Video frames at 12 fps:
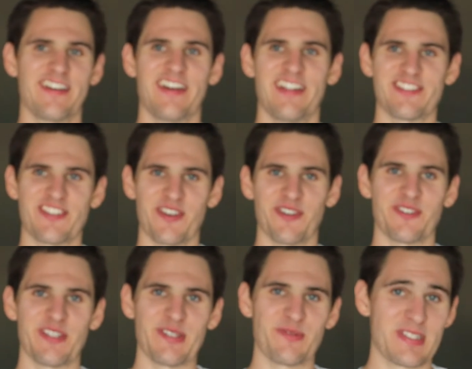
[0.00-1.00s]
And
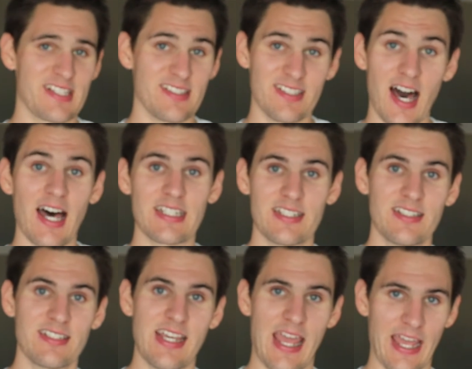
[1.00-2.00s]
so it was a
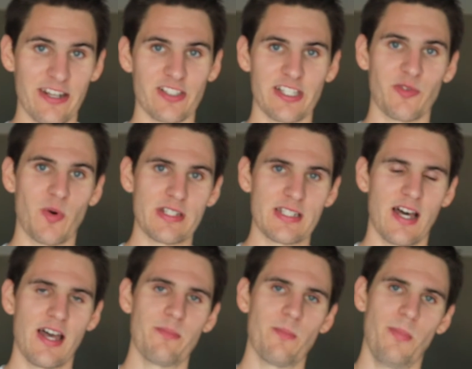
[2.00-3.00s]
lot to handle at one
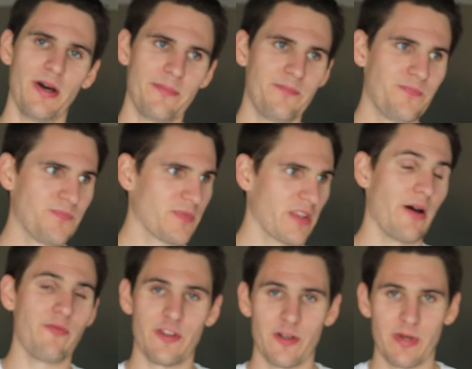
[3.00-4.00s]
time, but
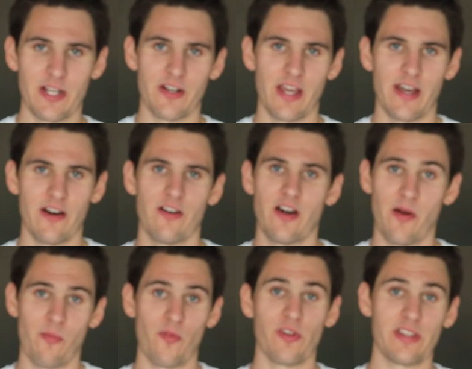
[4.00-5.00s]
I'm feeling better now.
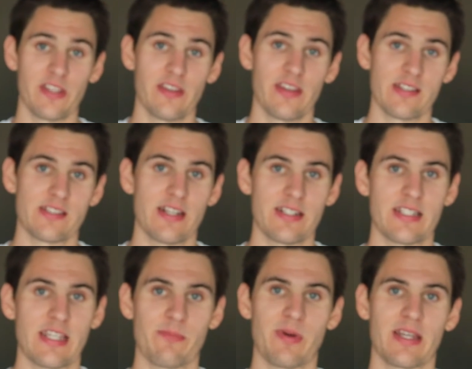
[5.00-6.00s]
I'm really excited
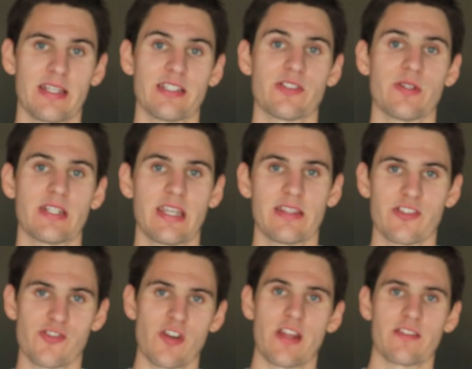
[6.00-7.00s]
to get back into it and get the
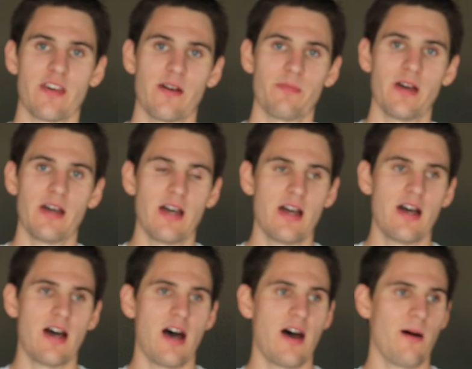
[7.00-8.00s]
strength up.
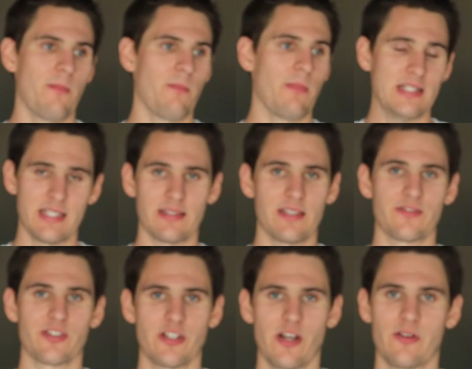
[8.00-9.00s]
My
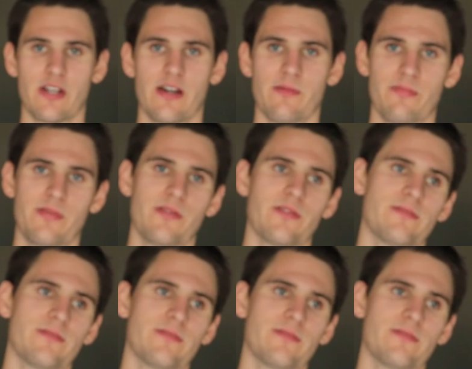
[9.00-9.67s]
deadlifts are going up.